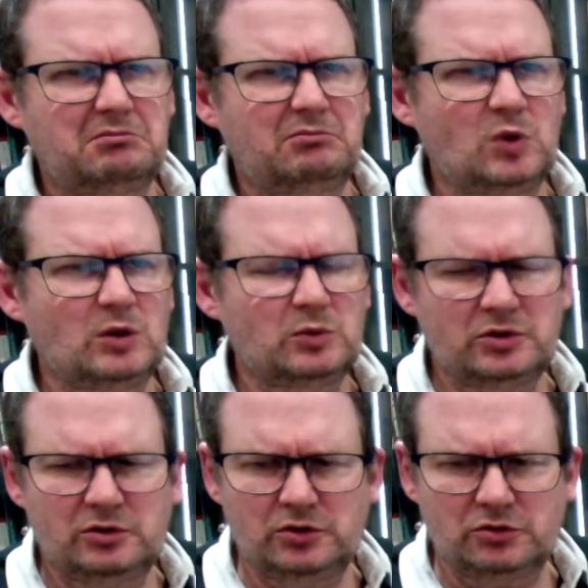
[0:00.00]
Why wouldn't
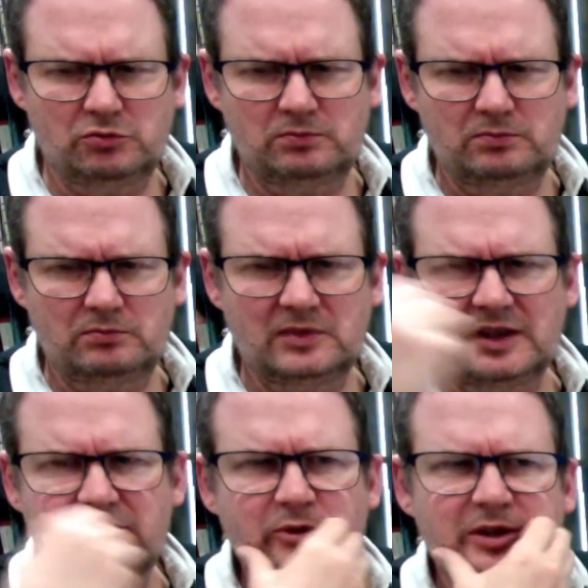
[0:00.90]
you just
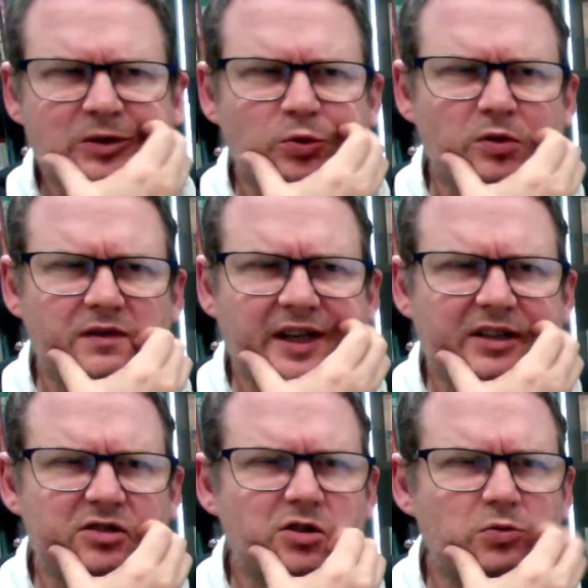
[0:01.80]
have written all of that in
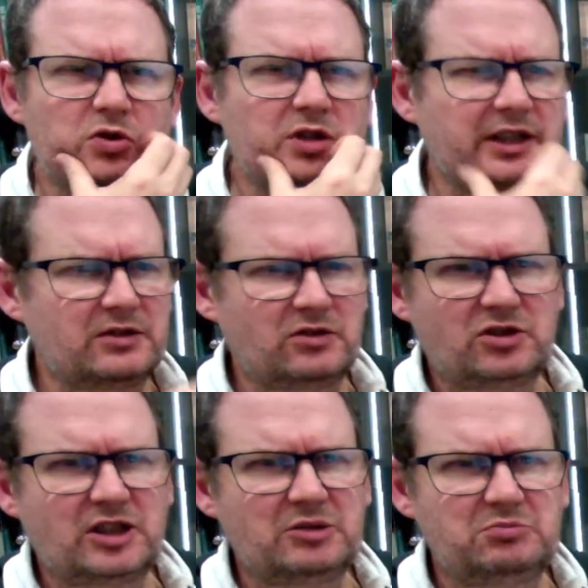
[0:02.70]
a salt state and just
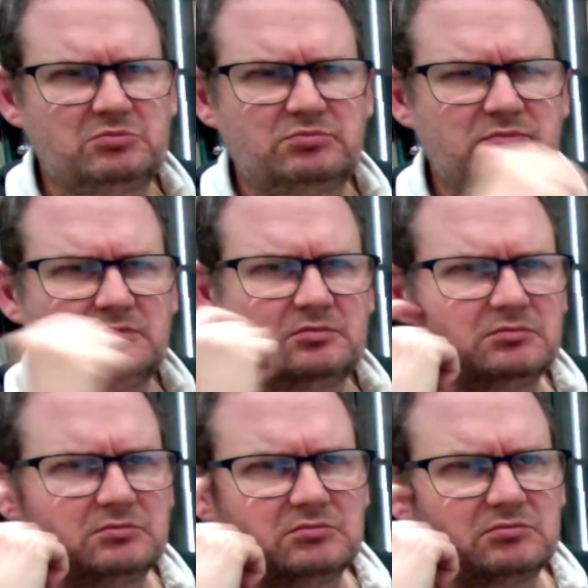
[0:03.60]
say
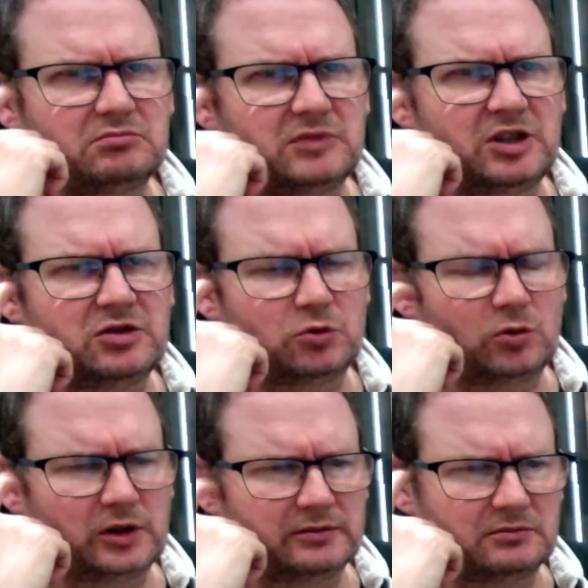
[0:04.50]
install
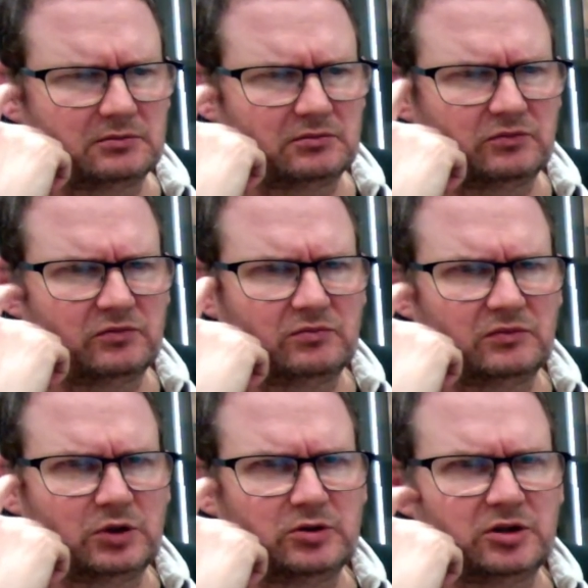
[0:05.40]
it
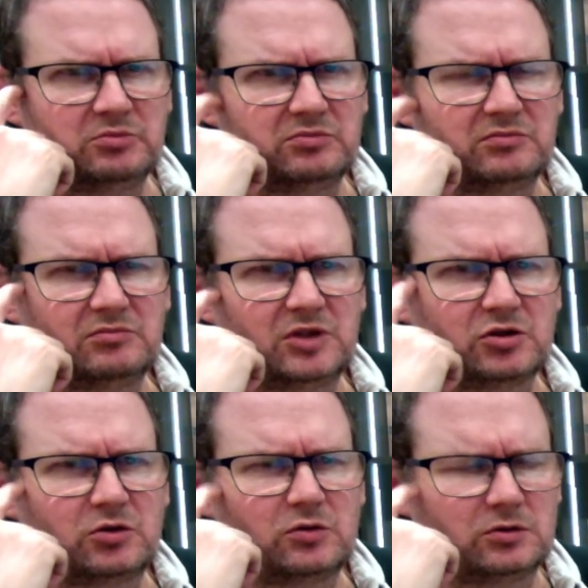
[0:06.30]
using a
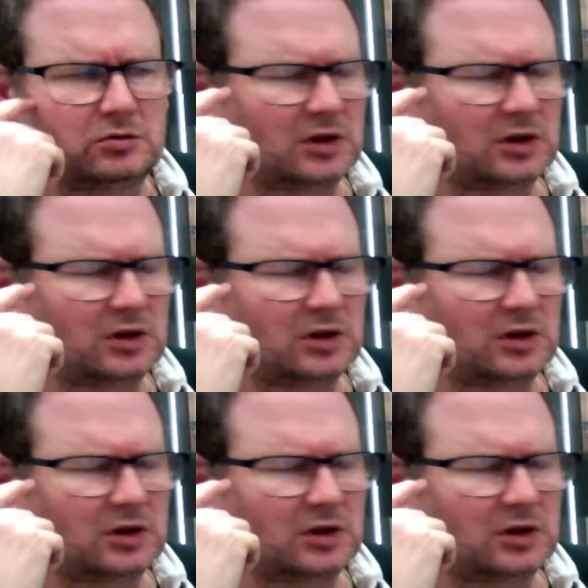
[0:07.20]
salt call?